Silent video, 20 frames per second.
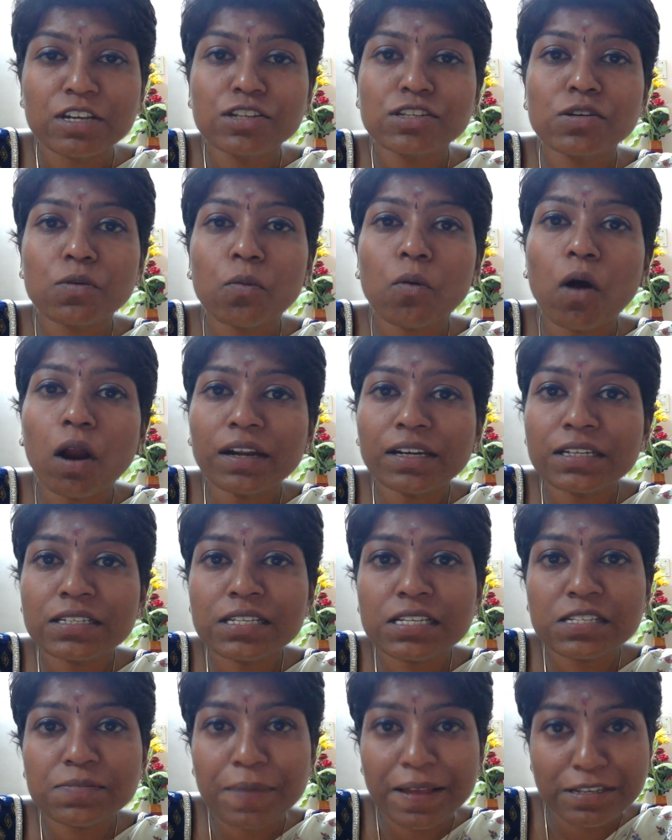So what is
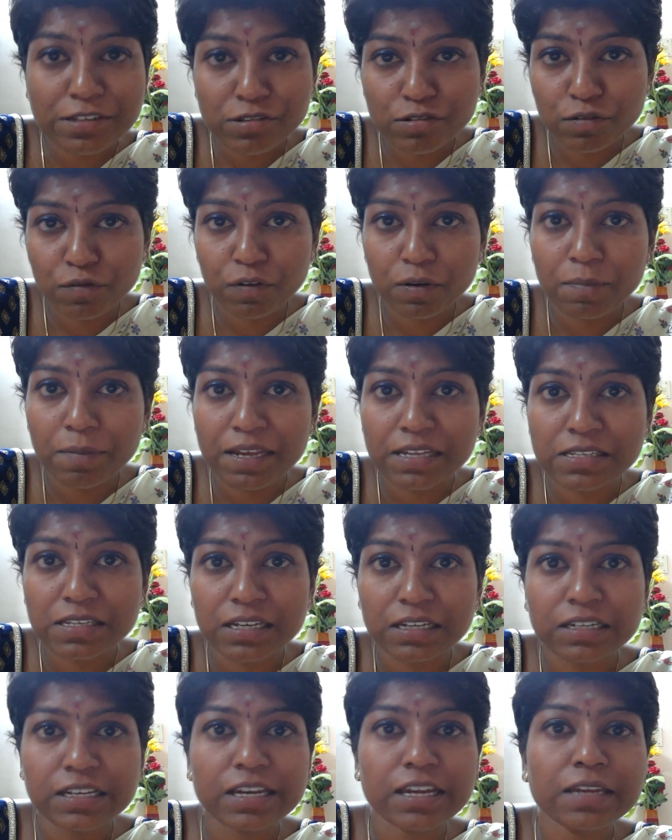this bestrophin
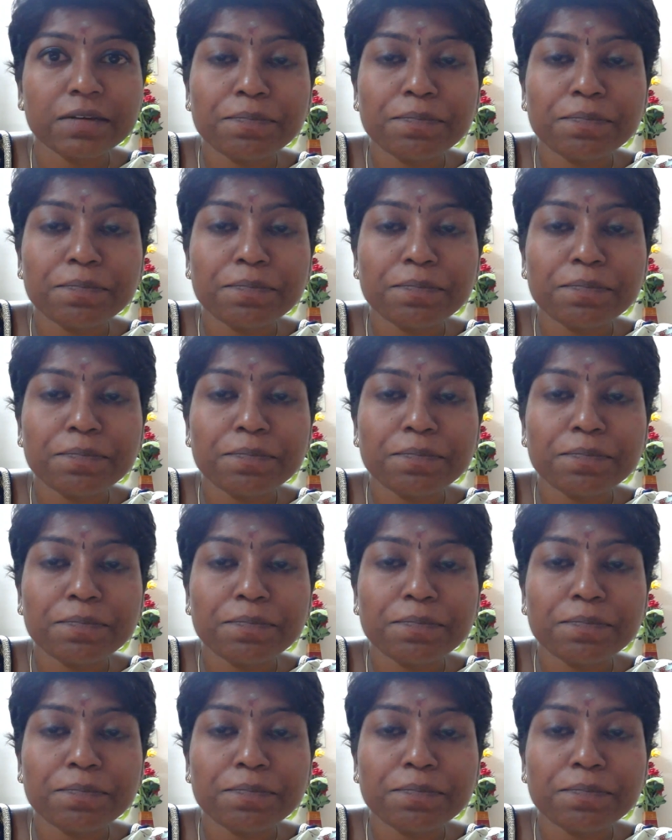basically?